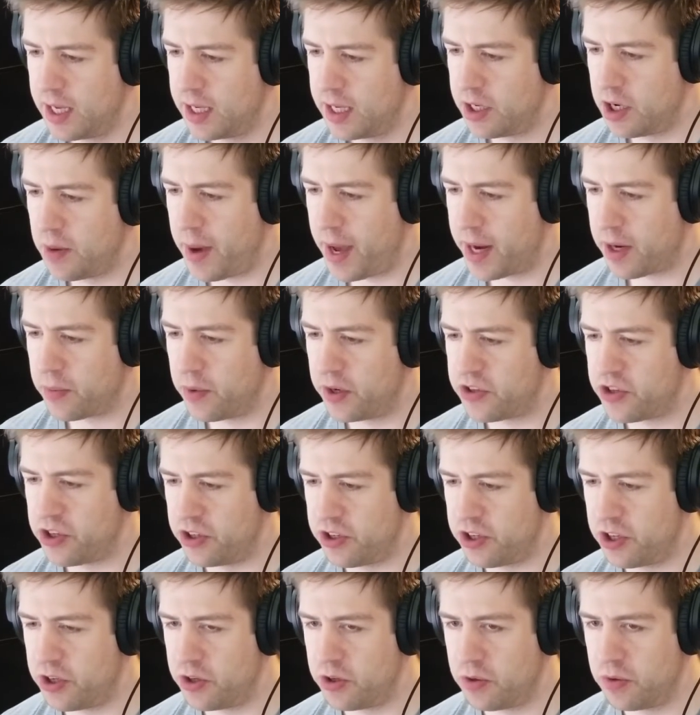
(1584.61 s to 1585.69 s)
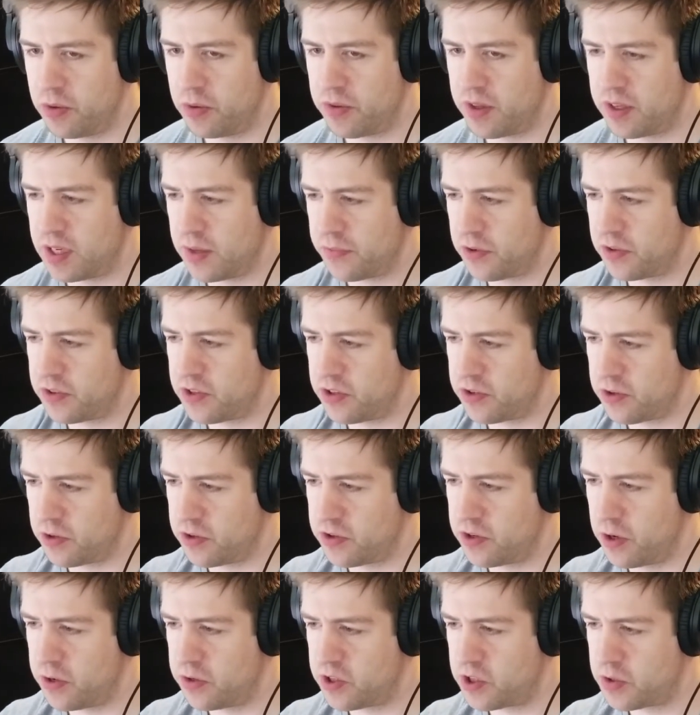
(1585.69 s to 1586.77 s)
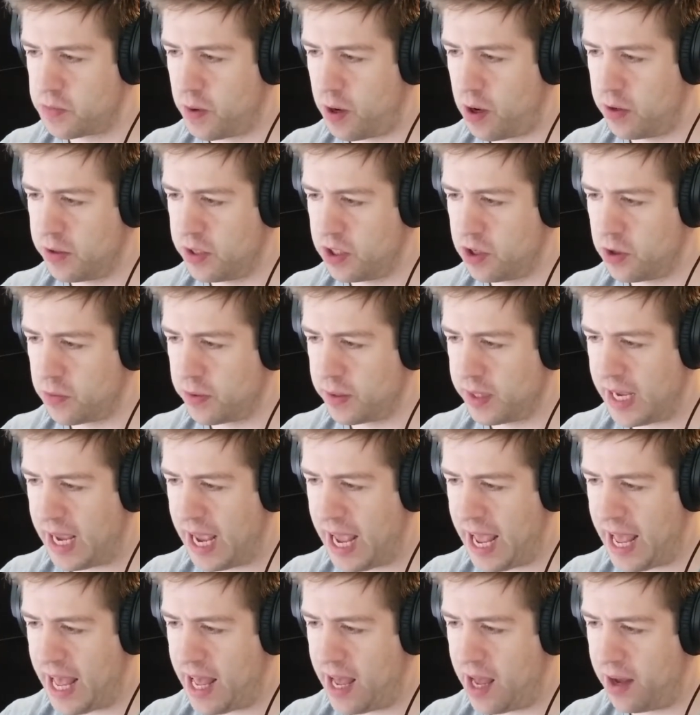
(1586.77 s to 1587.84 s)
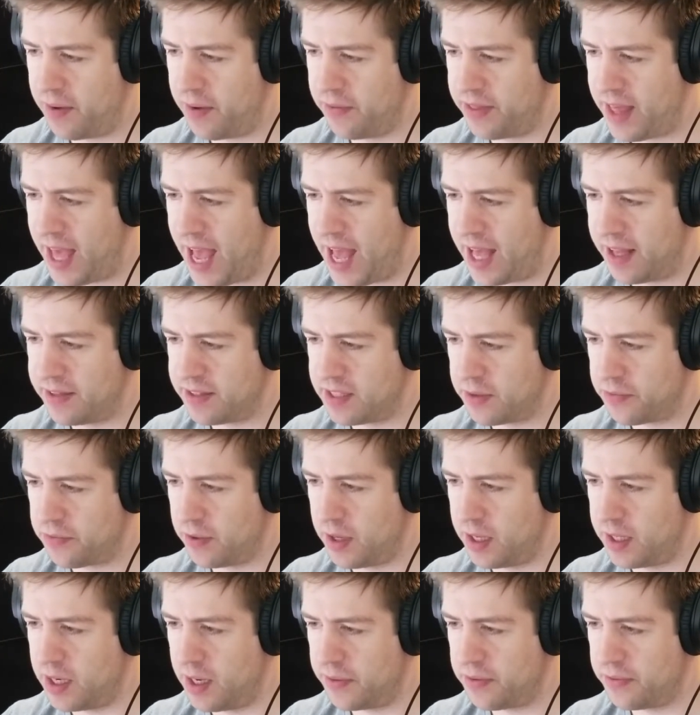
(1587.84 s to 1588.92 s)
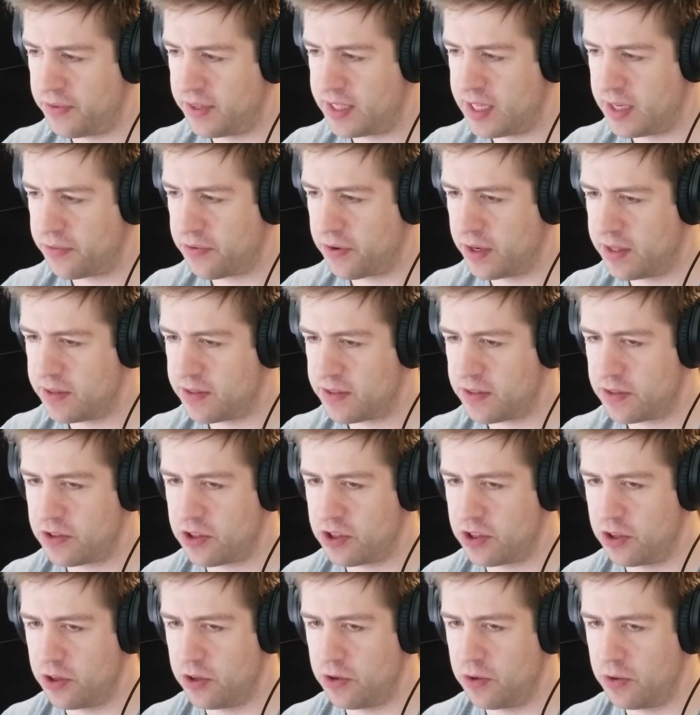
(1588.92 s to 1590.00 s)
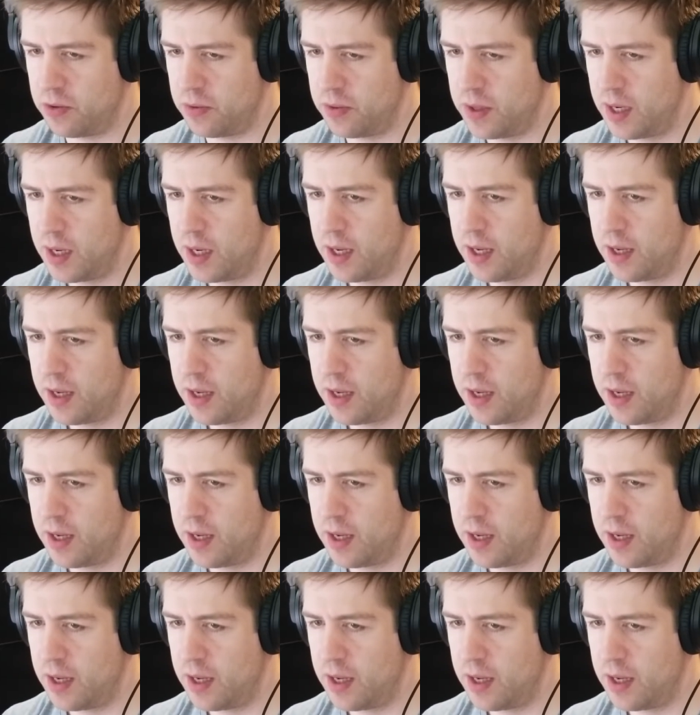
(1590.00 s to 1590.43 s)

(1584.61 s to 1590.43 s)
no matter what you do, the differences are so small, you don't really have that enough of a difference to